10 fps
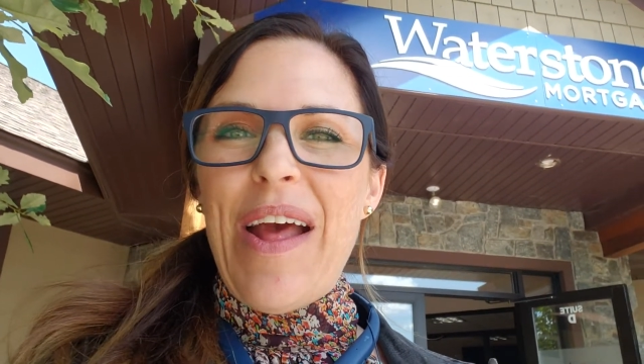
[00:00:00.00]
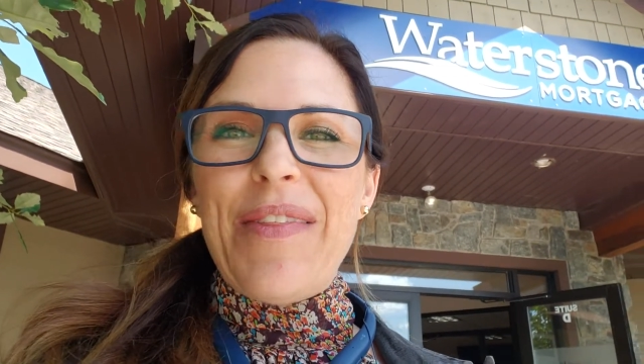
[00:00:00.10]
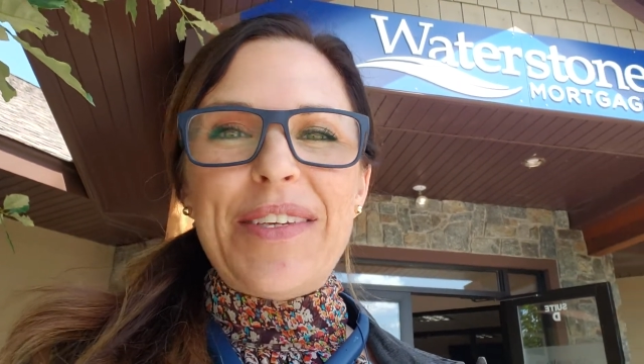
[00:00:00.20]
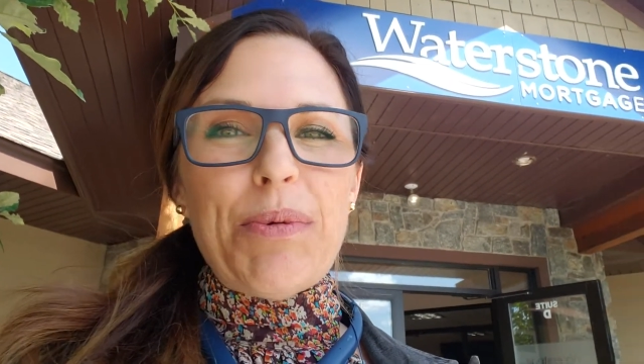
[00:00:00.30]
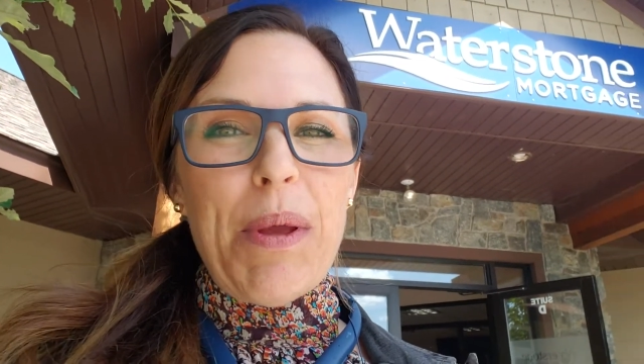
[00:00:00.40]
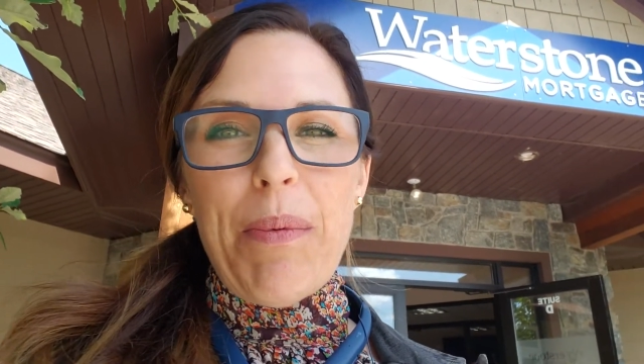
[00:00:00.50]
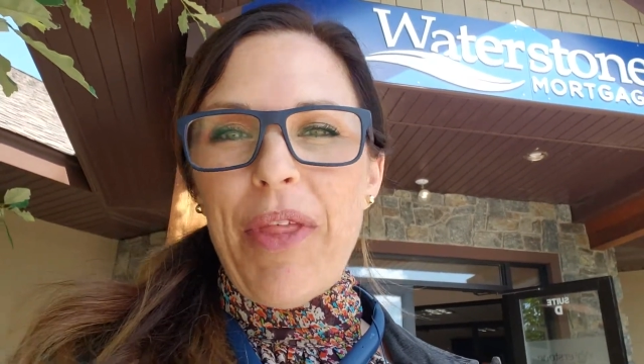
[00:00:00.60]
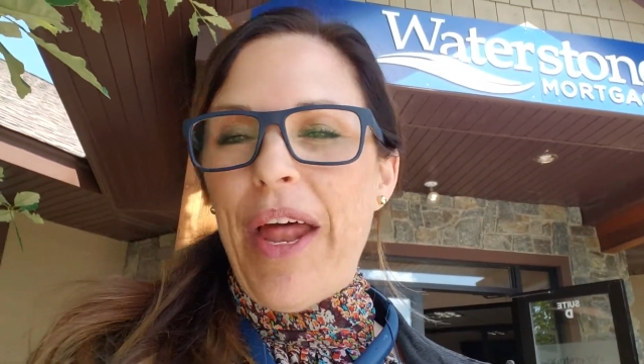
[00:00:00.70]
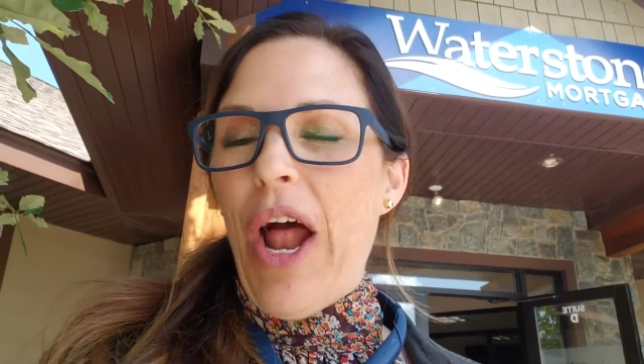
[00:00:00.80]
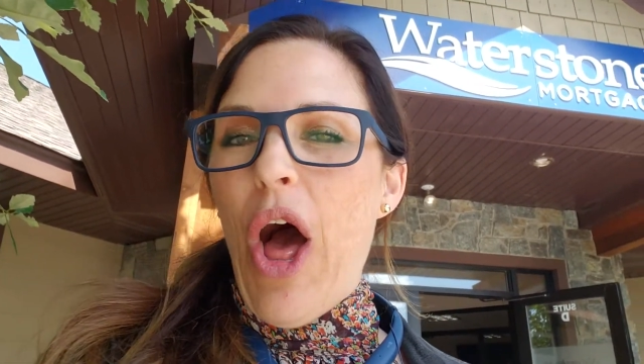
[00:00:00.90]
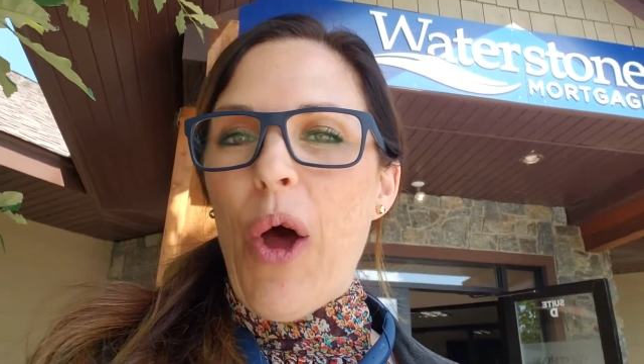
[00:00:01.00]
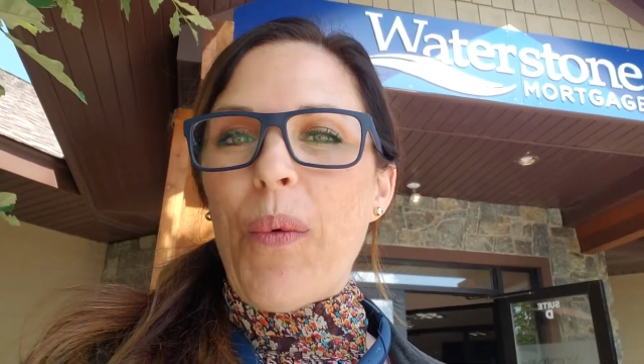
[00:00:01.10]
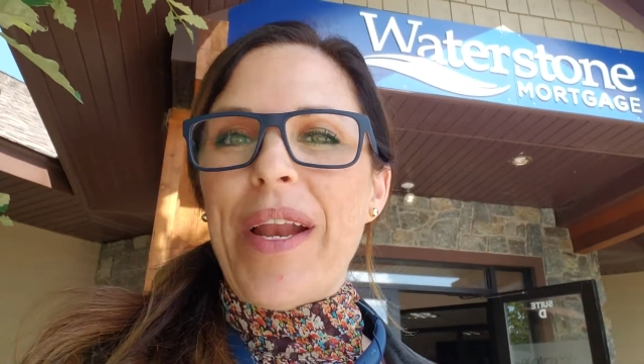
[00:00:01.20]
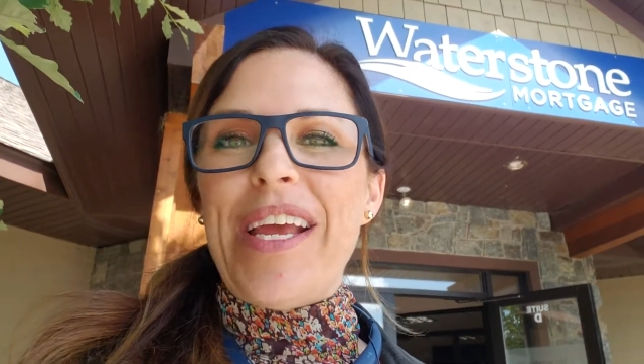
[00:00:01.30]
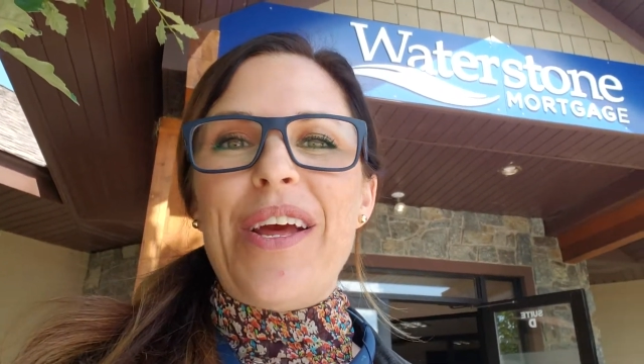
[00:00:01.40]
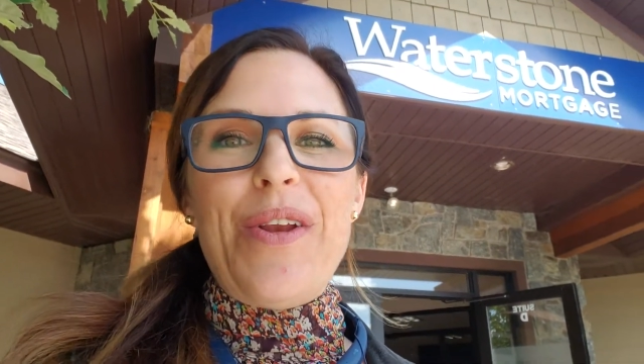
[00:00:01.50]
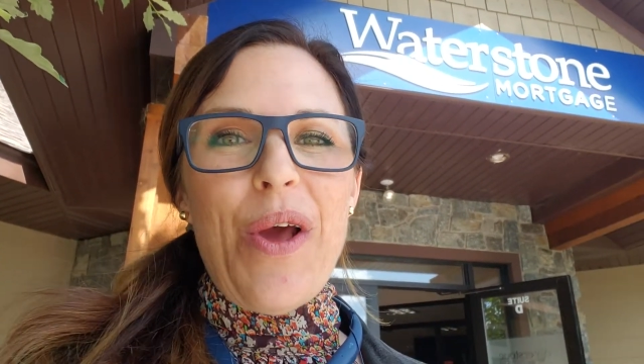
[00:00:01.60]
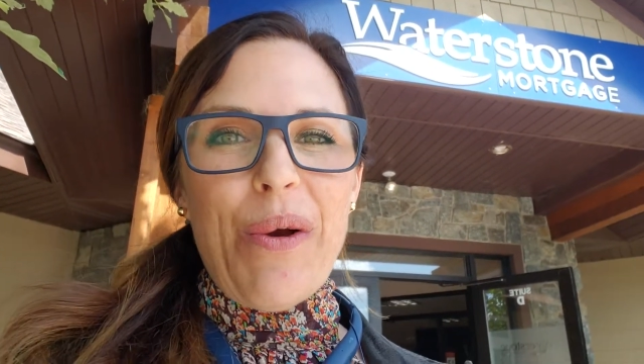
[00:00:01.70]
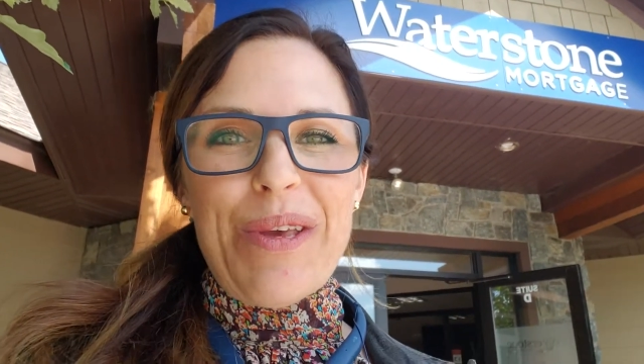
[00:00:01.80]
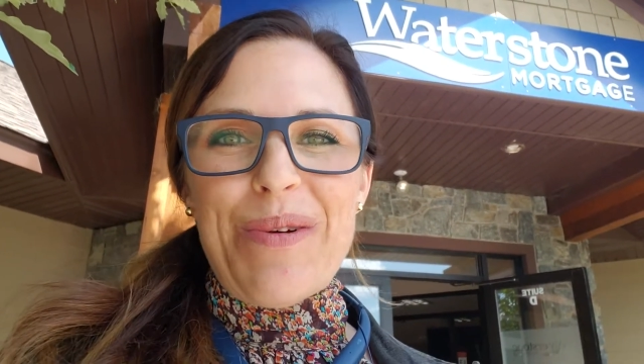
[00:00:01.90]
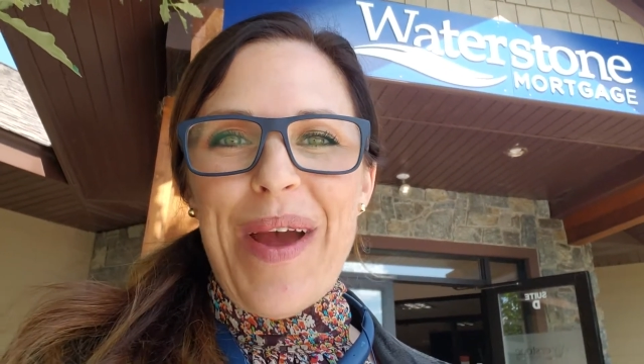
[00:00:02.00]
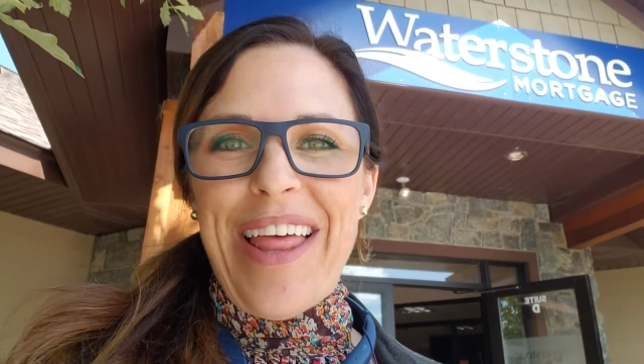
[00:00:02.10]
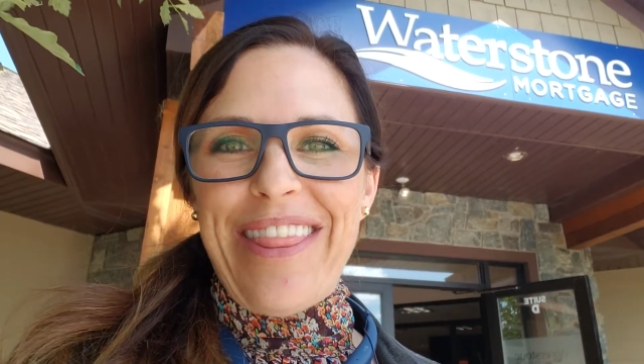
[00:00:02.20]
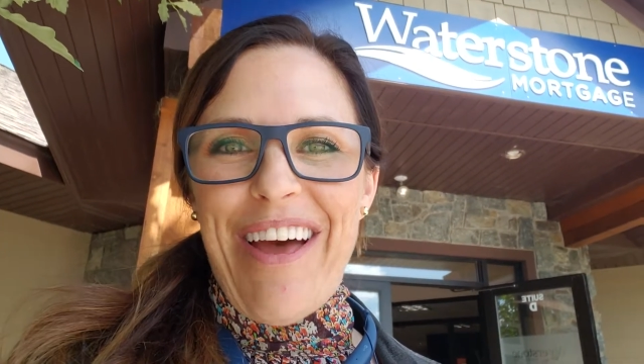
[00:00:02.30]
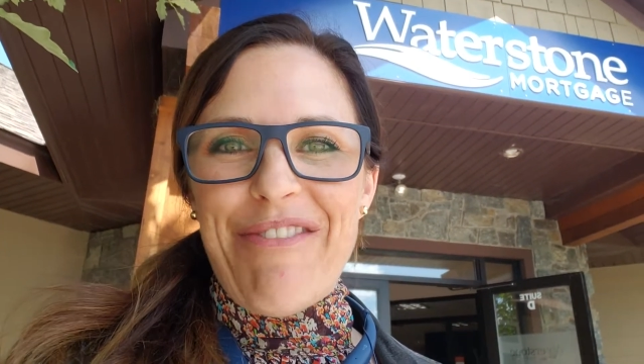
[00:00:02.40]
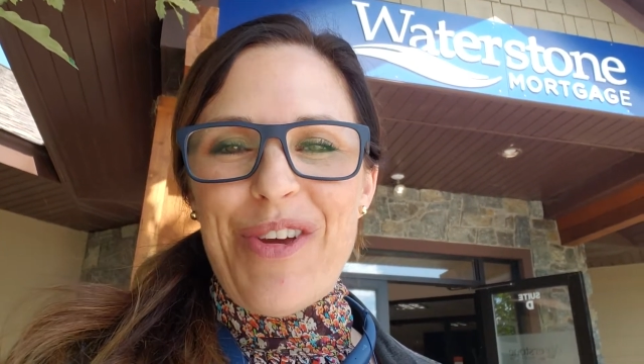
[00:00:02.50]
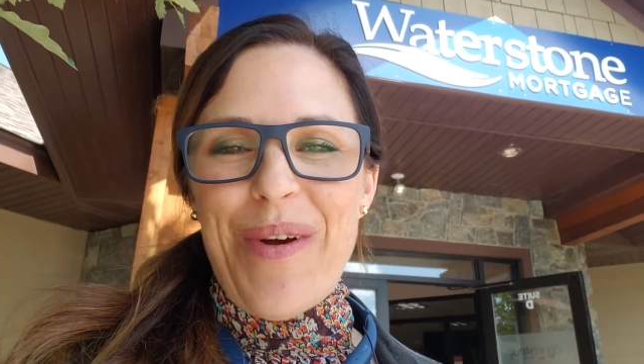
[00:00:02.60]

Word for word: These are people that already know you and love you,